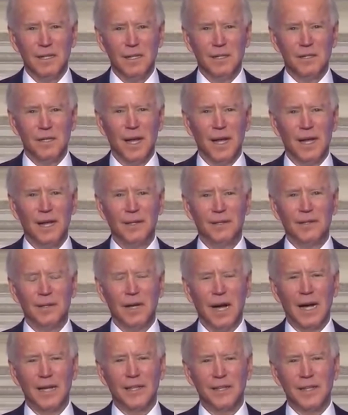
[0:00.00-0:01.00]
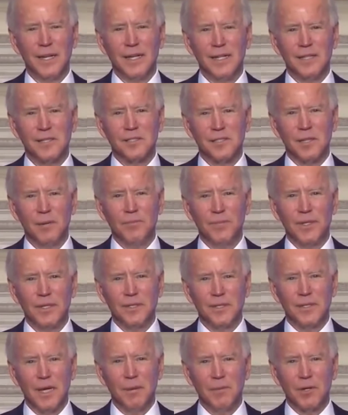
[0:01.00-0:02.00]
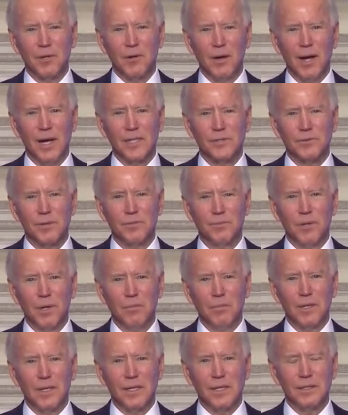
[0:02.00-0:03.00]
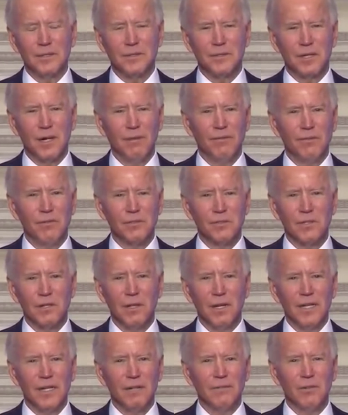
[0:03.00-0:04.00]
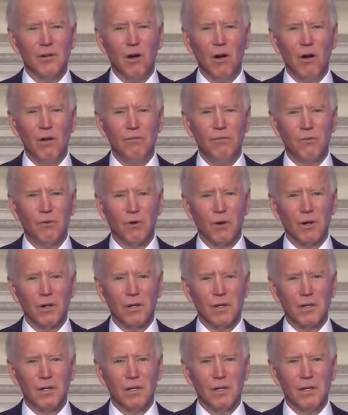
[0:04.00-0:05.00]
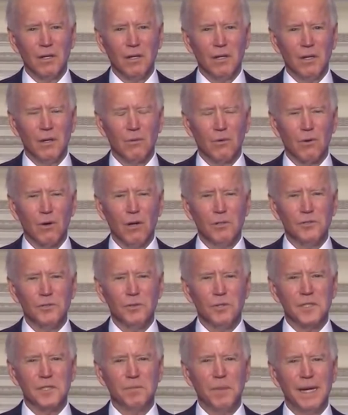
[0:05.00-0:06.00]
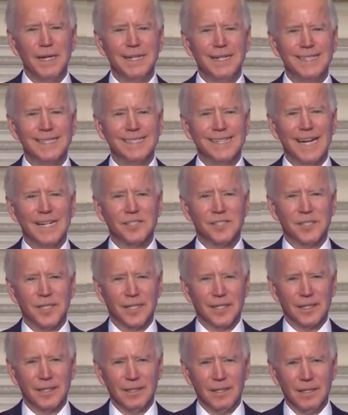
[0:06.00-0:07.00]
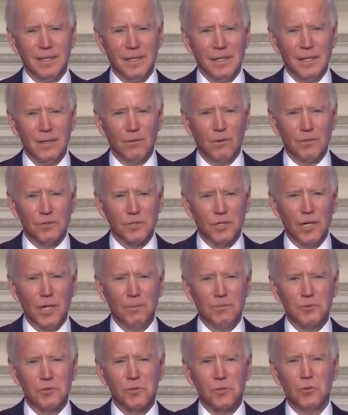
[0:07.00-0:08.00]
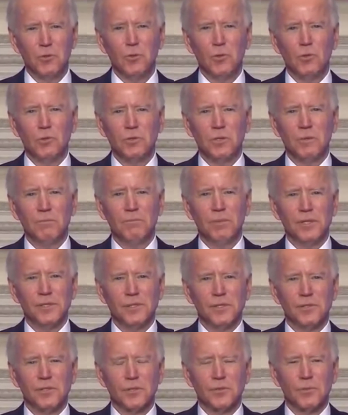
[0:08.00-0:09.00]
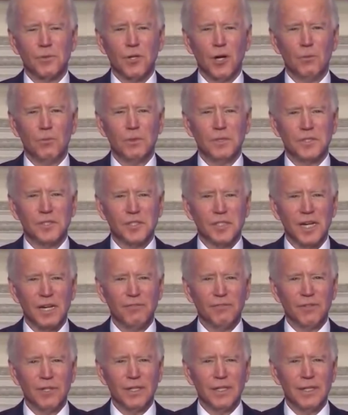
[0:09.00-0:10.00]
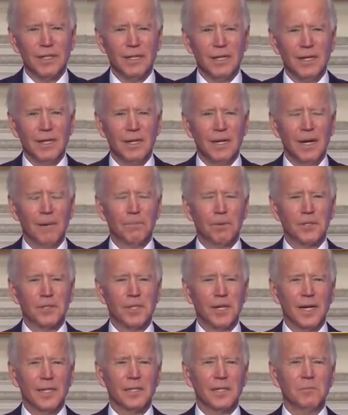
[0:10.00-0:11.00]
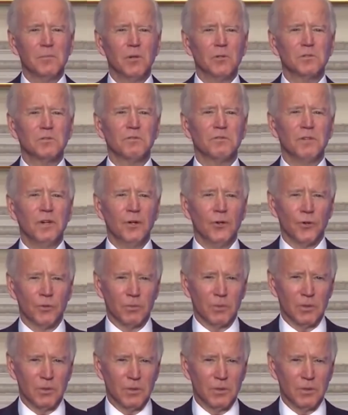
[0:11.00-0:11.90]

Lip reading: And I think it's something Democrats, Republicans, governors alike have called for. We're also expanding testing, which will help schools and businesses reopen safely and protect the most vulnerable.